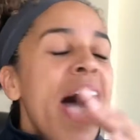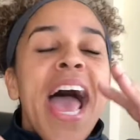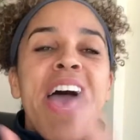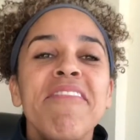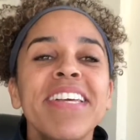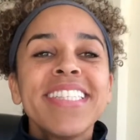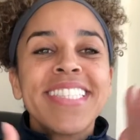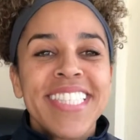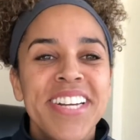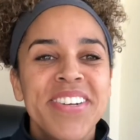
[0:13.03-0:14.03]
Heavy
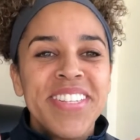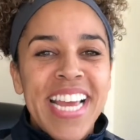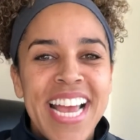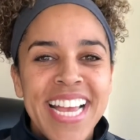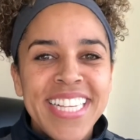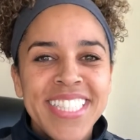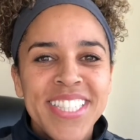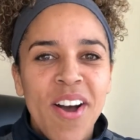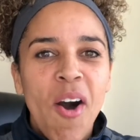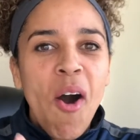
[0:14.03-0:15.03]
single days
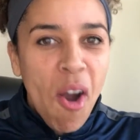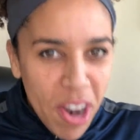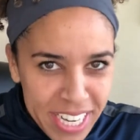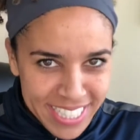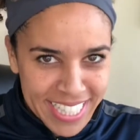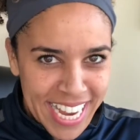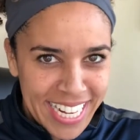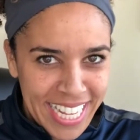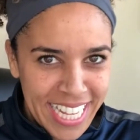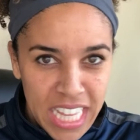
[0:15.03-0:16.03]
are
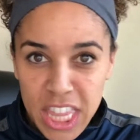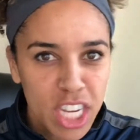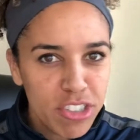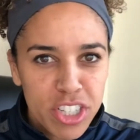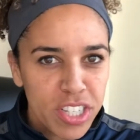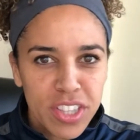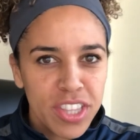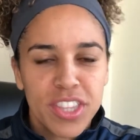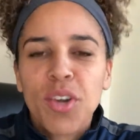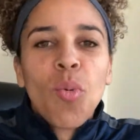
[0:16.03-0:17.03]
exciting.
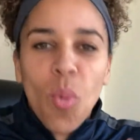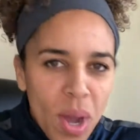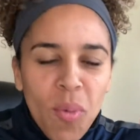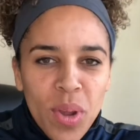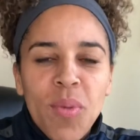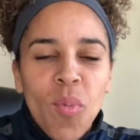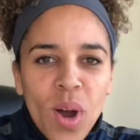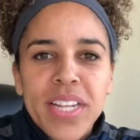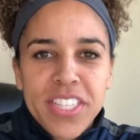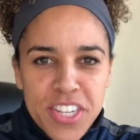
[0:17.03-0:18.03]
They're what we
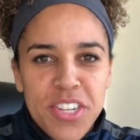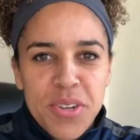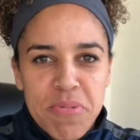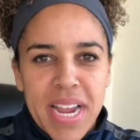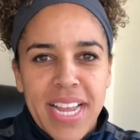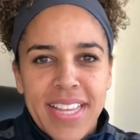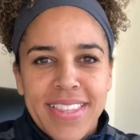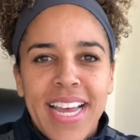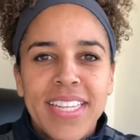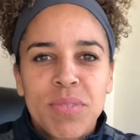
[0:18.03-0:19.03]
want to do, right?
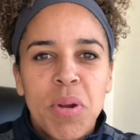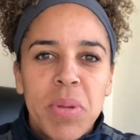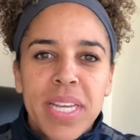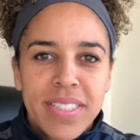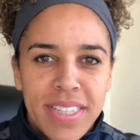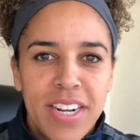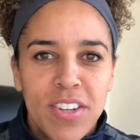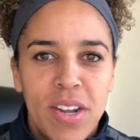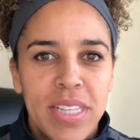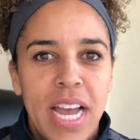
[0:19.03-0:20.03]
That's where we get to let it
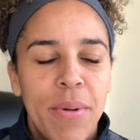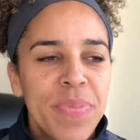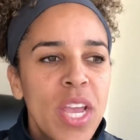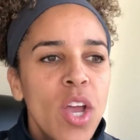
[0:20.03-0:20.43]
all out.